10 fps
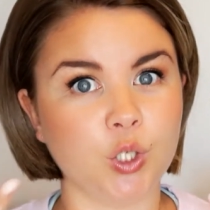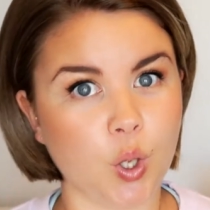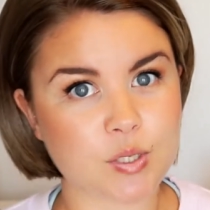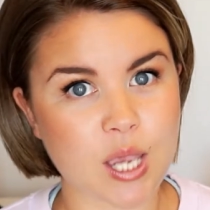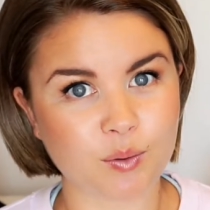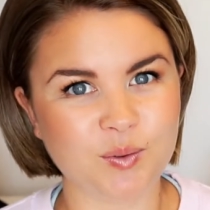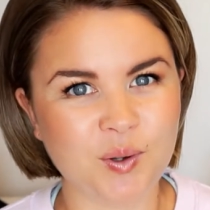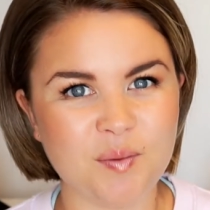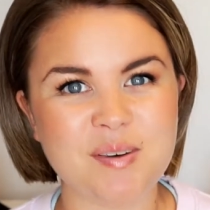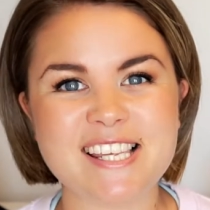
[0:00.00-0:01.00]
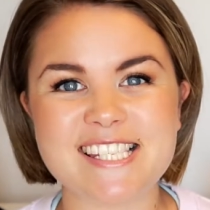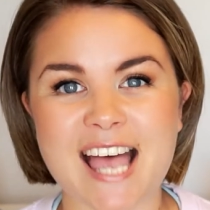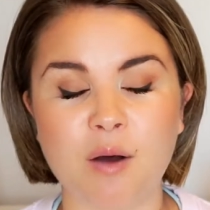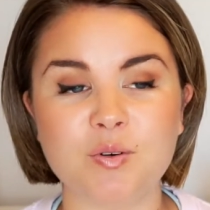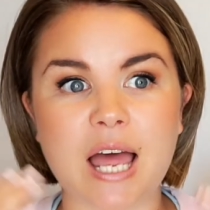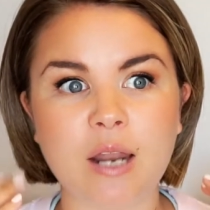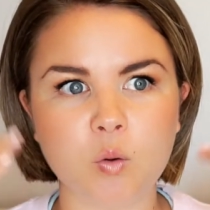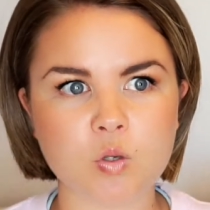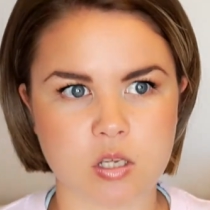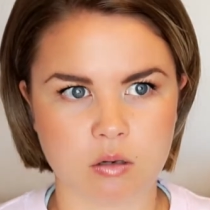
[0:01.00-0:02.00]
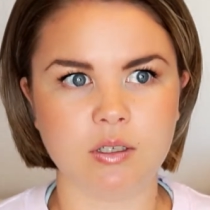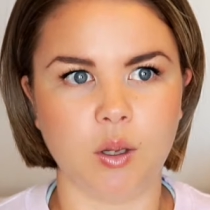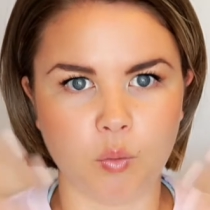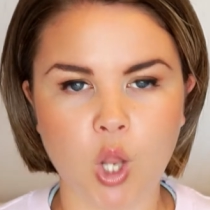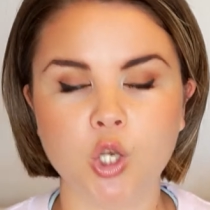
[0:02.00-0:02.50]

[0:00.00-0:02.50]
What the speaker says: knows how you normally sound, and also, you know,